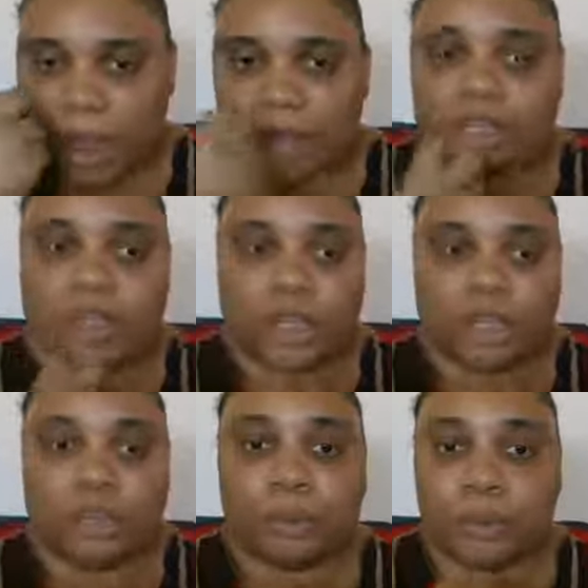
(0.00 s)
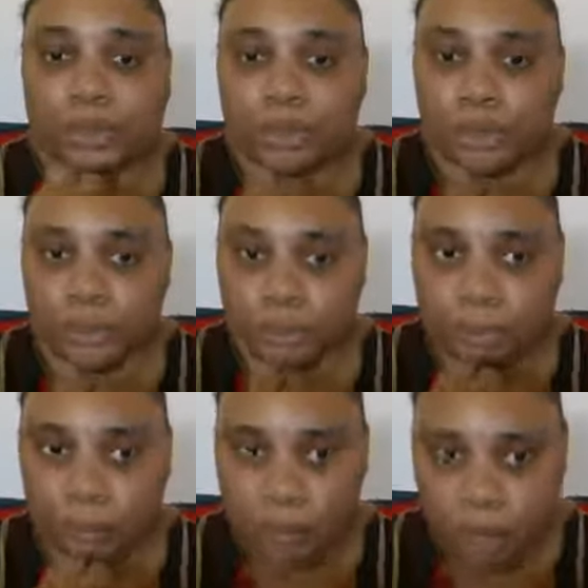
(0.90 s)
I started to produce
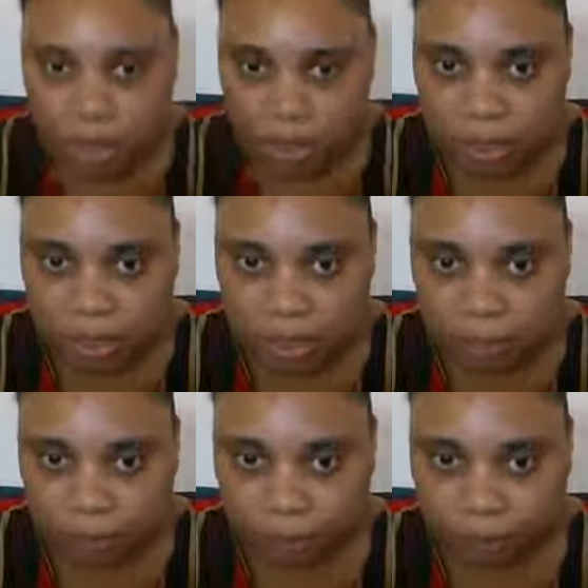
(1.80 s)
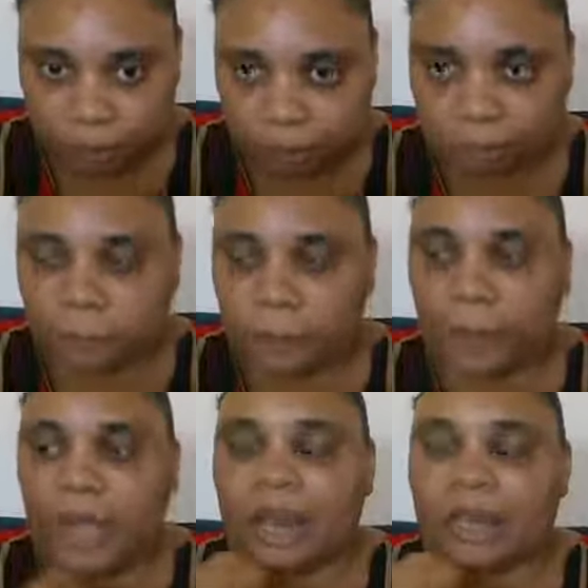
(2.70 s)
mucus,
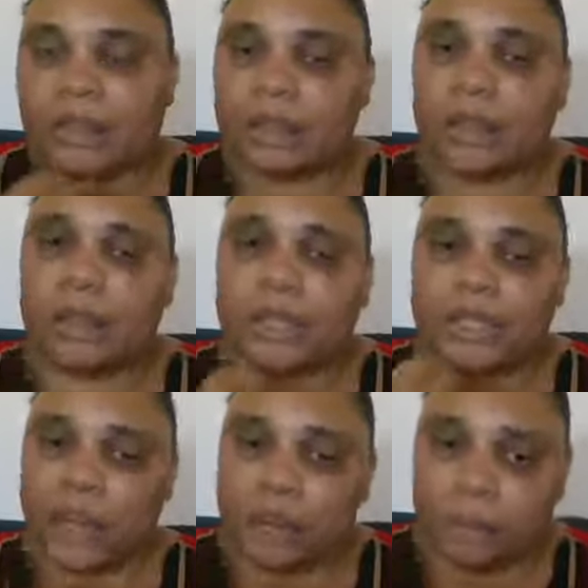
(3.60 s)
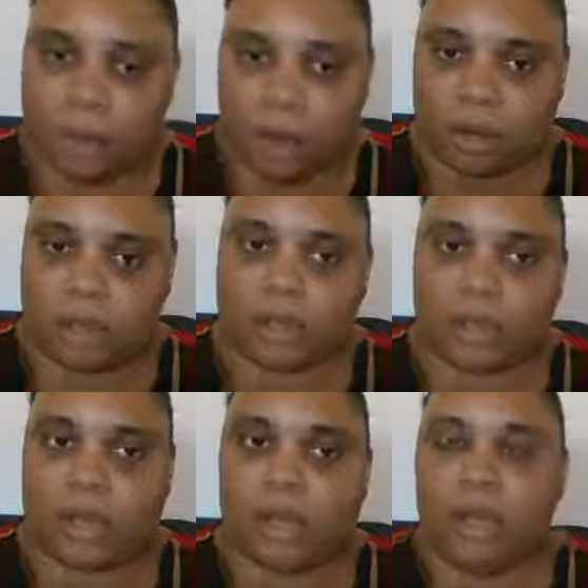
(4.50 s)
and that's the thing with dairy
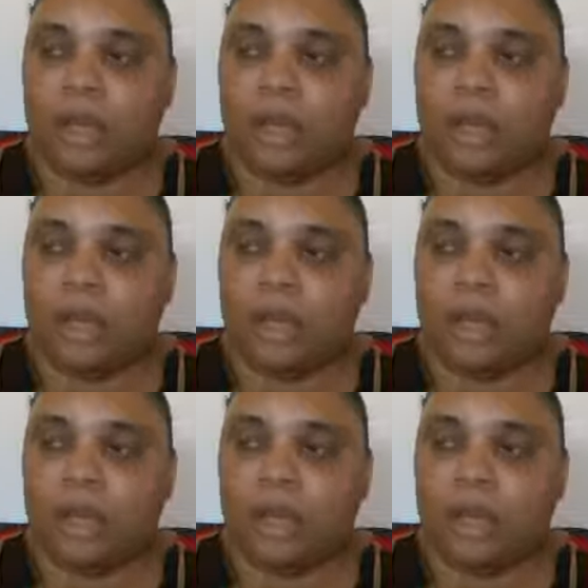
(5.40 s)
products.